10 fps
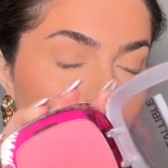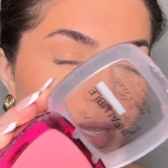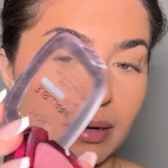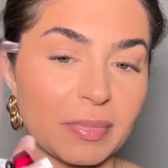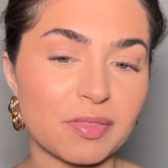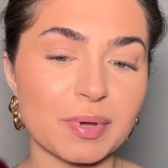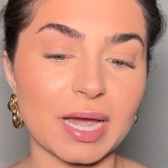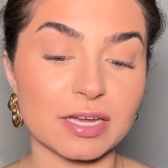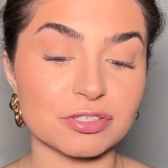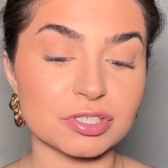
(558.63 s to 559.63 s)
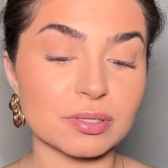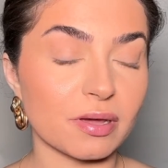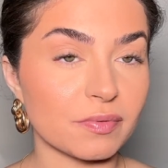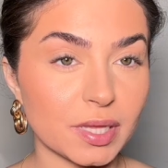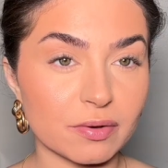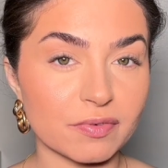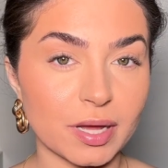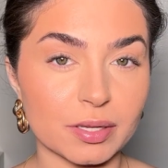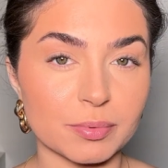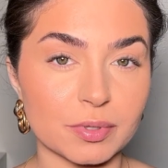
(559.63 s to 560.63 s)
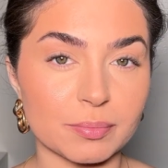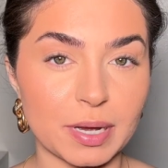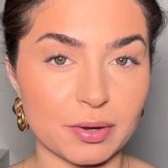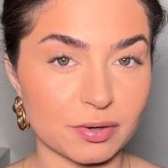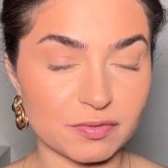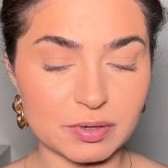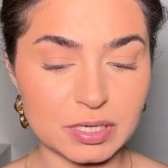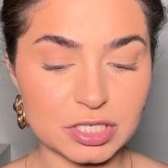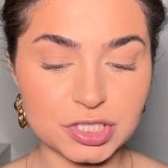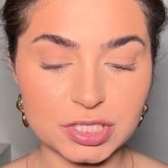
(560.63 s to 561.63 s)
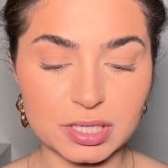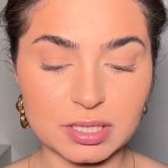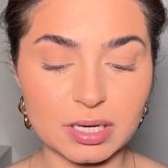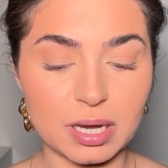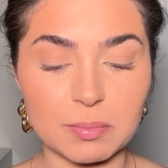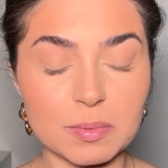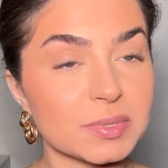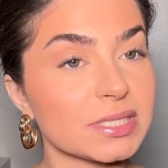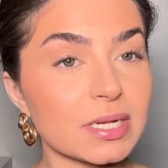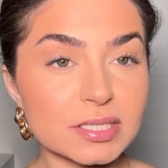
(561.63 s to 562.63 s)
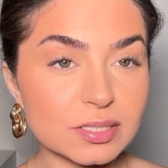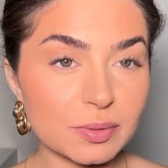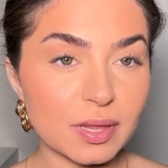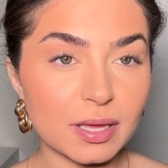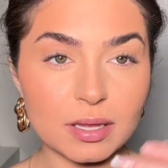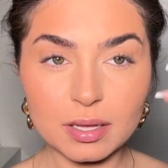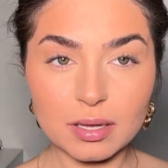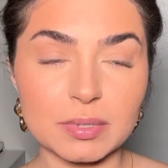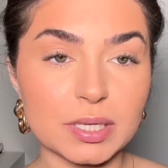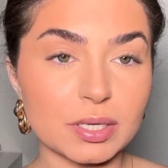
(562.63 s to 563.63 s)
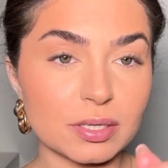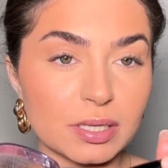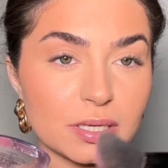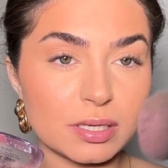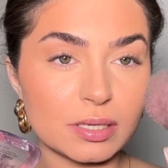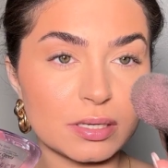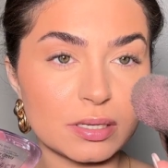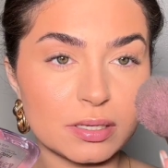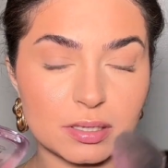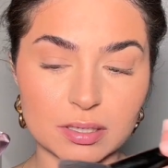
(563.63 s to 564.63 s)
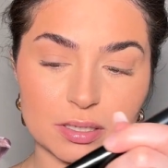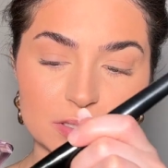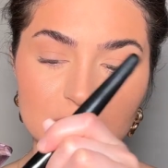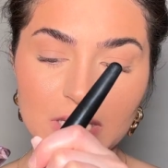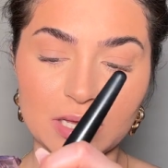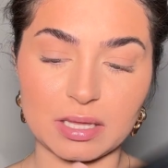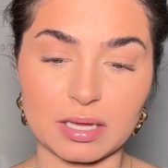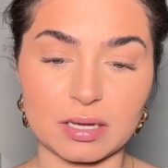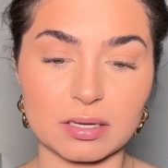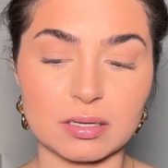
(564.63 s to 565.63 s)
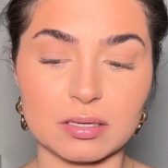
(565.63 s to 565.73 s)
And by the way, I do love the Infallible powder foundation. I'm obsessed with it. I'm literally gonna take like